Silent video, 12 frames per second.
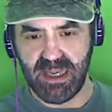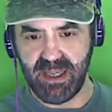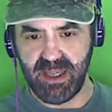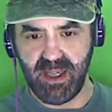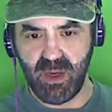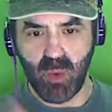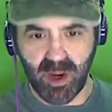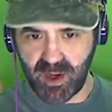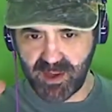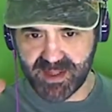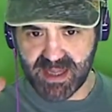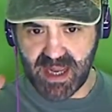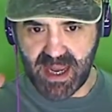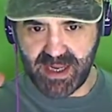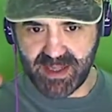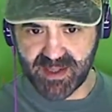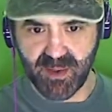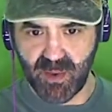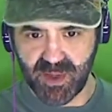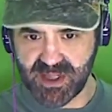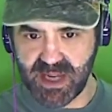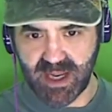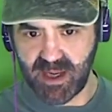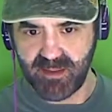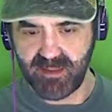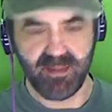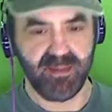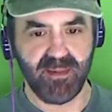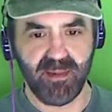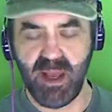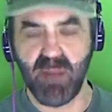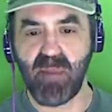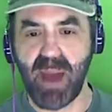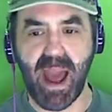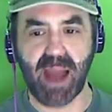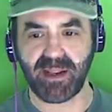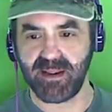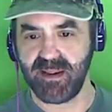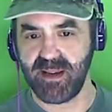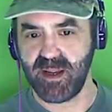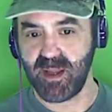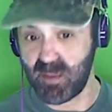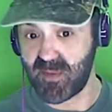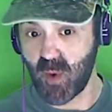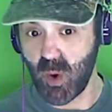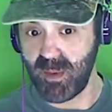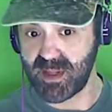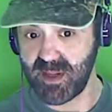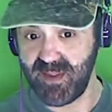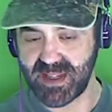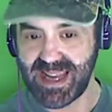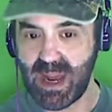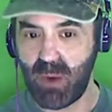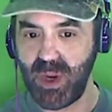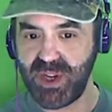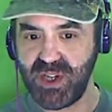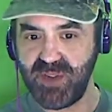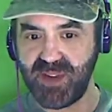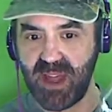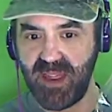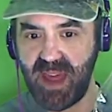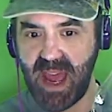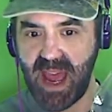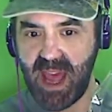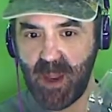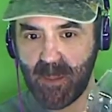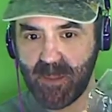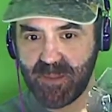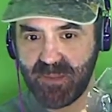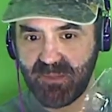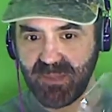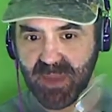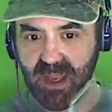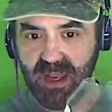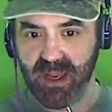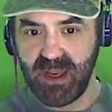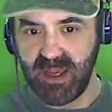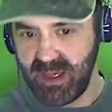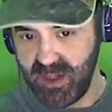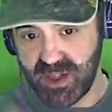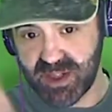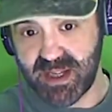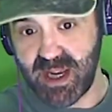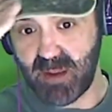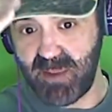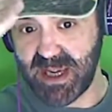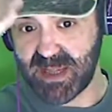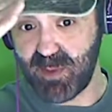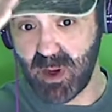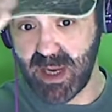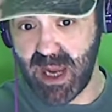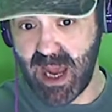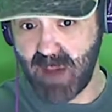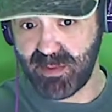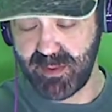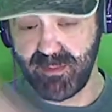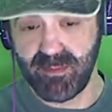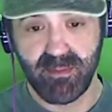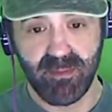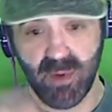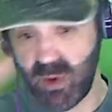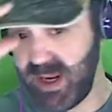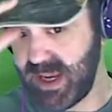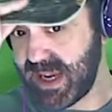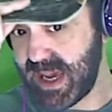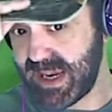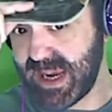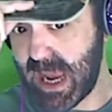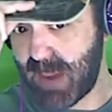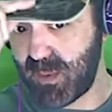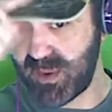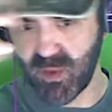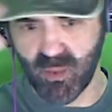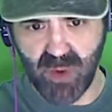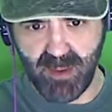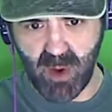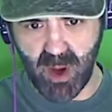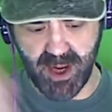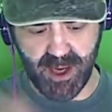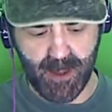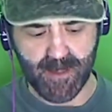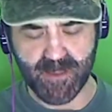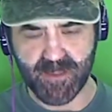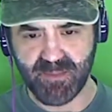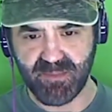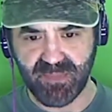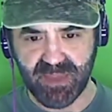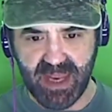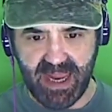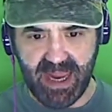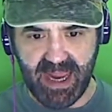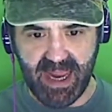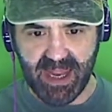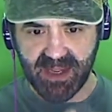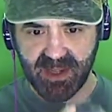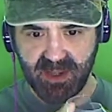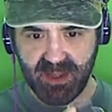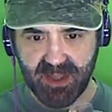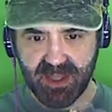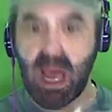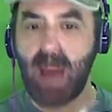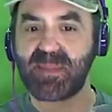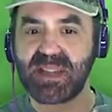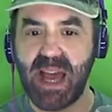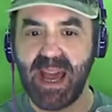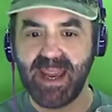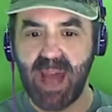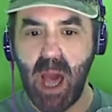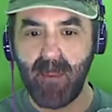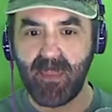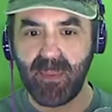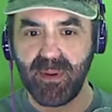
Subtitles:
You want it on the side, so it's not going to impact the performance of this. Now, once you've done that, you just take a baseball cap or any kind of cap with a rim on it, and the top side up,